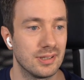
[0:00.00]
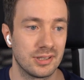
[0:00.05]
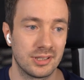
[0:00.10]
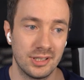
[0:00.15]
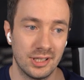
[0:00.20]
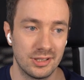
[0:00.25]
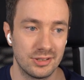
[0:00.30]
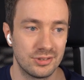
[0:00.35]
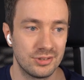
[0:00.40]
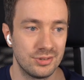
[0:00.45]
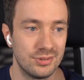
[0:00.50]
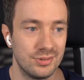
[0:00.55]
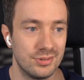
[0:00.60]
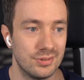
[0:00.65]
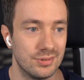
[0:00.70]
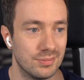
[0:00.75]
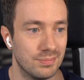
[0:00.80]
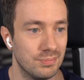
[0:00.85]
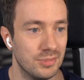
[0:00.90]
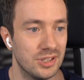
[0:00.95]
got
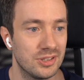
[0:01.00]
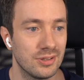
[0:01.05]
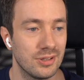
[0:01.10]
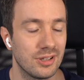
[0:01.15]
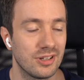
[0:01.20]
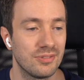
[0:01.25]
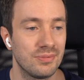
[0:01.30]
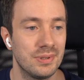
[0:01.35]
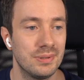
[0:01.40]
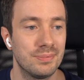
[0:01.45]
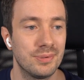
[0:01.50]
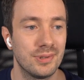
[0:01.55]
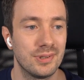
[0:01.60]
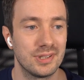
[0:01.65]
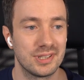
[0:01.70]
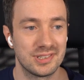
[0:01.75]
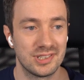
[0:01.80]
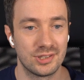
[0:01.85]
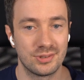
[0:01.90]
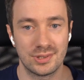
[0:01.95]
to meet a lot of people,
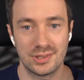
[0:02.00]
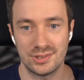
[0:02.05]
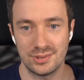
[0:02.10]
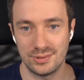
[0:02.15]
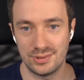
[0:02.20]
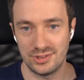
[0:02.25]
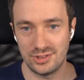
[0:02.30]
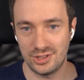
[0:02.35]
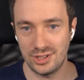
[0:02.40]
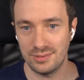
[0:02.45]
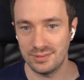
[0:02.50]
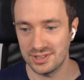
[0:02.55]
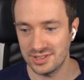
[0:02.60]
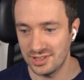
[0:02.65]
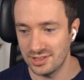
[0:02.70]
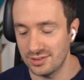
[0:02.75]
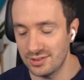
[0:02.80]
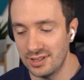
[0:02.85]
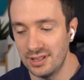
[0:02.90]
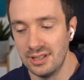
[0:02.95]
etc. So his job,
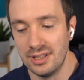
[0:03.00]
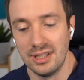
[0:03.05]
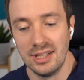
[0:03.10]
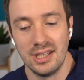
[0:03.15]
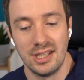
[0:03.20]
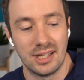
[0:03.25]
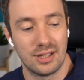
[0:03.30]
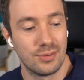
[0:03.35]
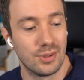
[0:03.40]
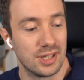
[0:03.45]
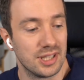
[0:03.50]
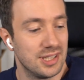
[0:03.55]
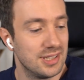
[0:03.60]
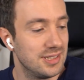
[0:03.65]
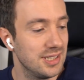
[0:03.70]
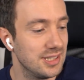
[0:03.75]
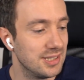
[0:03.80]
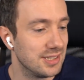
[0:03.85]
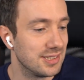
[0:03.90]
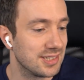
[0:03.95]
etc. And what he
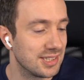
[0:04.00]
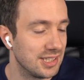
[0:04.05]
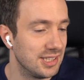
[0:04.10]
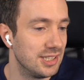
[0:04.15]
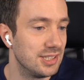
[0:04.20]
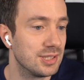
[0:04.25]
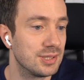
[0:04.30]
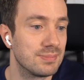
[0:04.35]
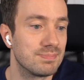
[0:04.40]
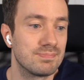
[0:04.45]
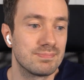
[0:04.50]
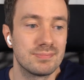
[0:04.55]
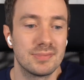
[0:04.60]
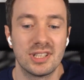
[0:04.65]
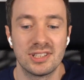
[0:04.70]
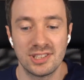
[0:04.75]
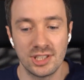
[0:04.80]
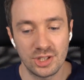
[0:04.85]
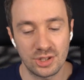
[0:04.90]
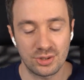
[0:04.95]
did is he
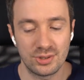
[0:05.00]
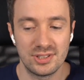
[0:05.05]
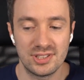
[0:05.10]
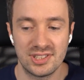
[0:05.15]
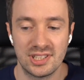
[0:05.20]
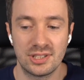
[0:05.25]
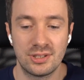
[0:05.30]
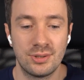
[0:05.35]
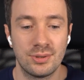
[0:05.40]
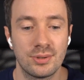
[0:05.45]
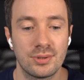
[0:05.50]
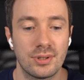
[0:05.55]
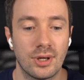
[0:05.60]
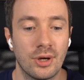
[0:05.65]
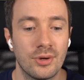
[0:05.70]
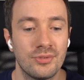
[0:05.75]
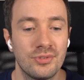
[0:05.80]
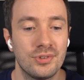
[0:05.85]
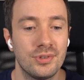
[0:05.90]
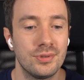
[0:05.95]
essentially secured
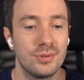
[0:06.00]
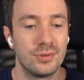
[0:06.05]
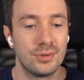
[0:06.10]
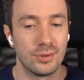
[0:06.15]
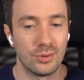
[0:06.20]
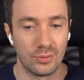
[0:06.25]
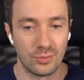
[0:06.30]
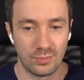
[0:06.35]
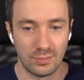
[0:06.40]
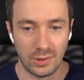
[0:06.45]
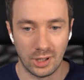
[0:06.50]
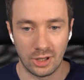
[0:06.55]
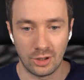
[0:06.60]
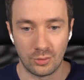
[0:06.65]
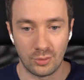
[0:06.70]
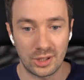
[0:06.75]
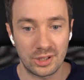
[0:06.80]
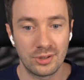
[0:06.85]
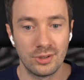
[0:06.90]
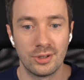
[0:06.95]
a few
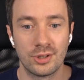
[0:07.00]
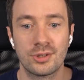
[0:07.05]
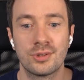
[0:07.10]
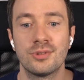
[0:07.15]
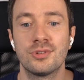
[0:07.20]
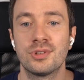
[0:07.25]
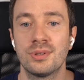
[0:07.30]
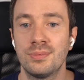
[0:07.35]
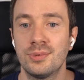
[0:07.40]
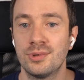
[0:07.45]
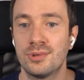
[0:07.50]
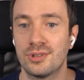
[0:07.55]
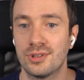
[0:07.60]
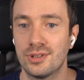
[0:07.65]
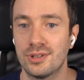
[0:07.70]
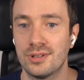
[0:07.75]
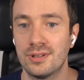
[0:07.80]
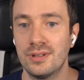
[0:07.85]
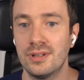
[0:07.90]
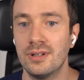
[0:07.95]
regular
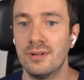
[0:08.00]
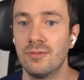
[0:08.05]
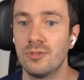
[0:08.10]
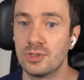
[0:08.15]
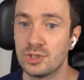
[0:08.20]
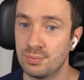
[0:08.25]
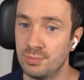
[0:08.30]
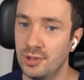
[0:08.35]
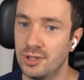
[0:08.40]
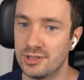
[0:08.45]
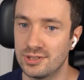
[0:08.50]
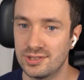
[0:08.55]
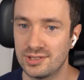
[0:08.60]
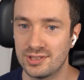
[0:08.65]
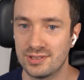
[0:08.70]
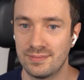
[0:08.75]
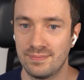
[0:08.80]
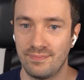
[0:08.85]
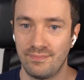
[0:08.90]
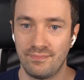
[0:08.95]
contributor
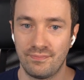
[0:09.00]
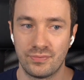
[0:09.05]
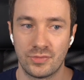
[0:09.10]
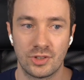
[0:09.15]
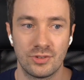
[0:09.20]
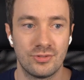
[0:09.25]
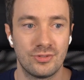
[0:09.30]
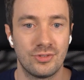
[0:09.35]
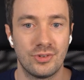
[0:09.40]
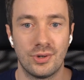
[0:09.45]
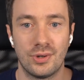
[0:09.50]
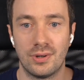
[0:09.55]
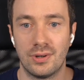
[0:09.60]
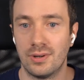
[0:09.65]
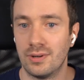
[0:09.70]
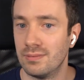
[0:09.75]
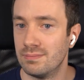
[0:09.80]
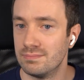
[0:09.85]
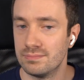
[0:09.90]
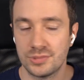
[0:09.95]
spots
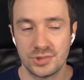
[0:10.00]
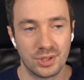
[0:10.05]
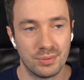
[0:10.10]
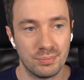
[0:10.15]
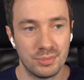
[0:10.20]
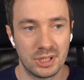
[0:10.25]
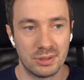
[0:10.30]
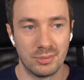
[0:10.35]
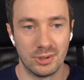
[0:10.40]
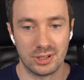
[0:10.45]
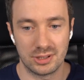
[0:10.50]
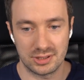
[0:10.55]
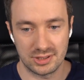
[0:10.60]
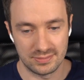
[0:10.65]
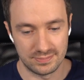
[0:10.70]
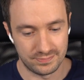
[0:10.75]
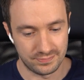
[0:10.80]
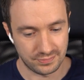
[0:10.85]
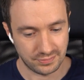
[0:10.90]
for some big blogs.